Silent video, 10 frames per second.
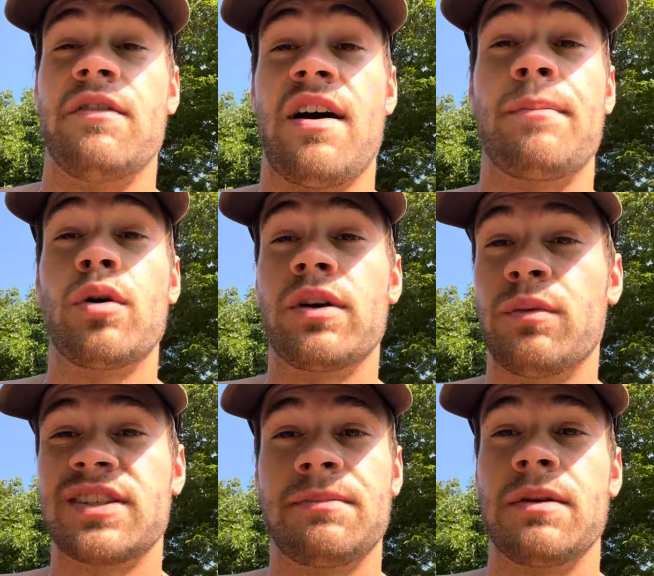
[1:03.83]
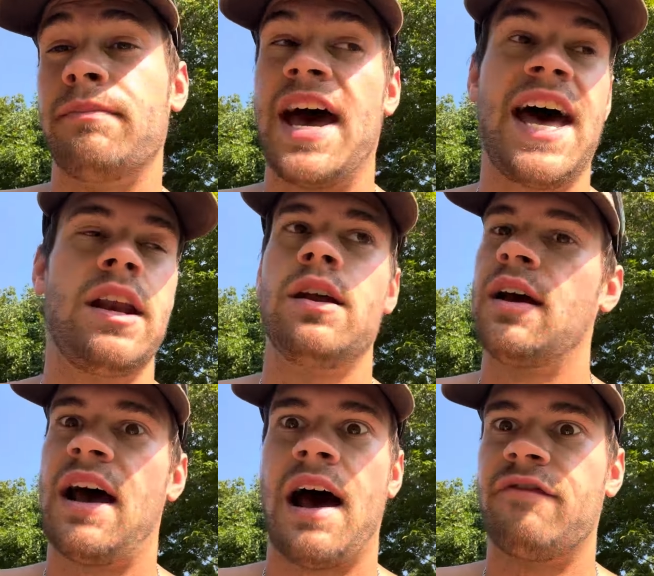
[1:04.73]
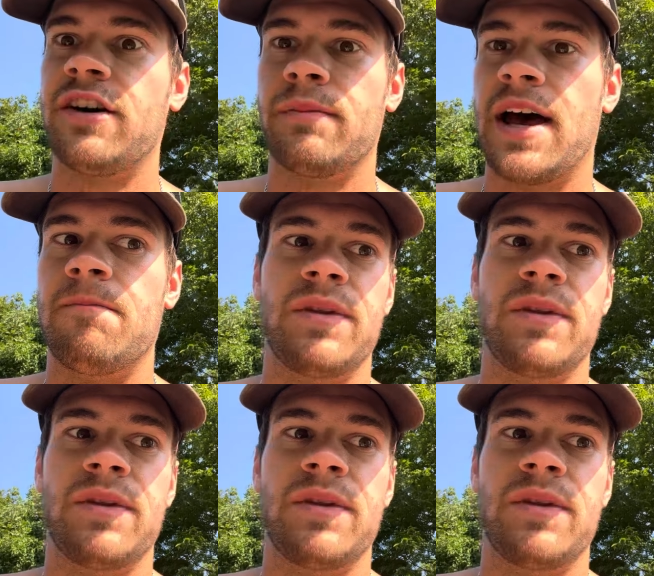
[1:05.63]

If I broke it with something bad, I felt bad.